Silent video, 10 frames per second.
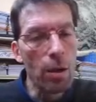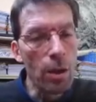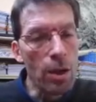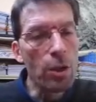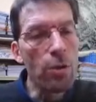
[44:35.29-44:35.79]

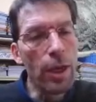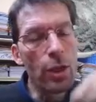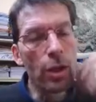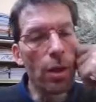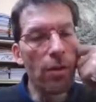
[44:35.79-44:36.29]

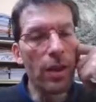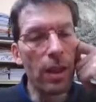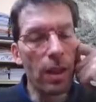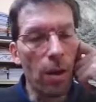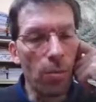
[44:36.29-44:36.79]
concentration of
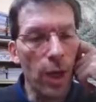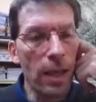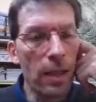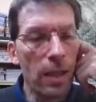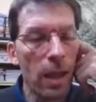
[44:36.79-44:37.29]
the
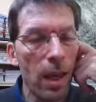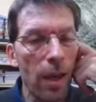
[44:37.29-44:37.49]
objects.